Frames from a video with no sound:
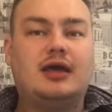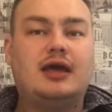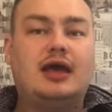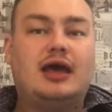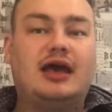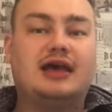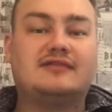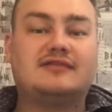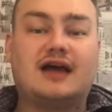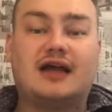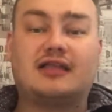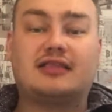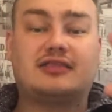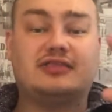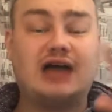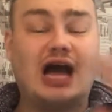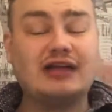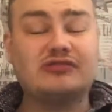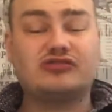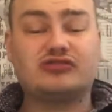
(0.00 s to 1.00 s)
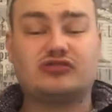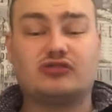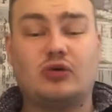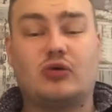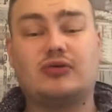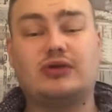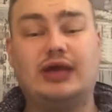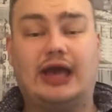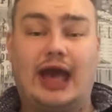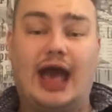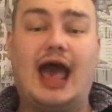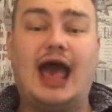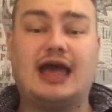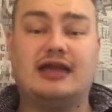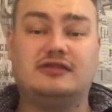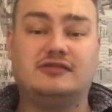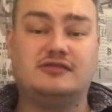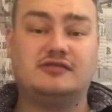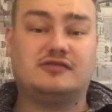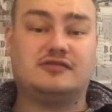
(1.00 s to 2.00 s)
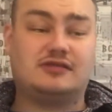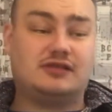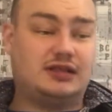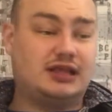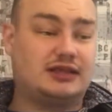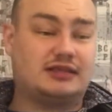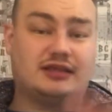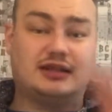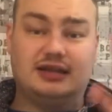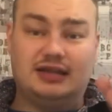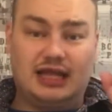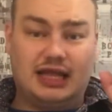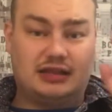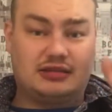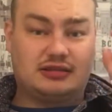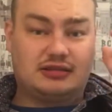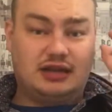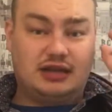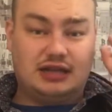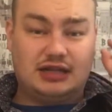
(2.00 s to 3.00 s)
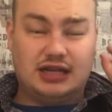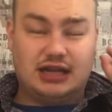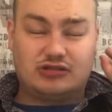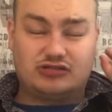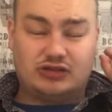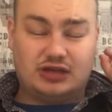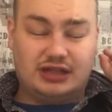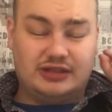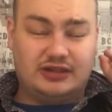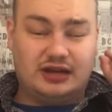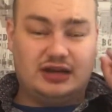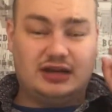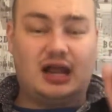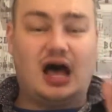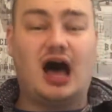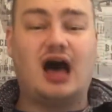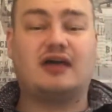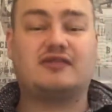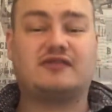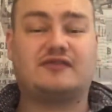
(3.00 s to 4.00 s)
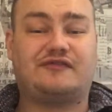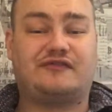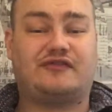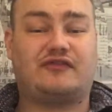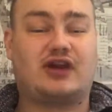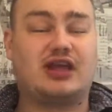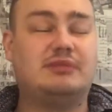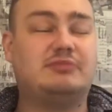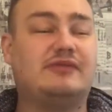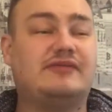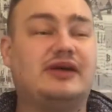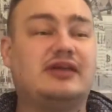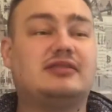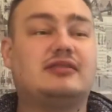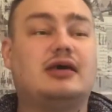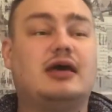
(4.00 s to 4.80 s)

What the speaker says: is that story ends, literally the last frame of it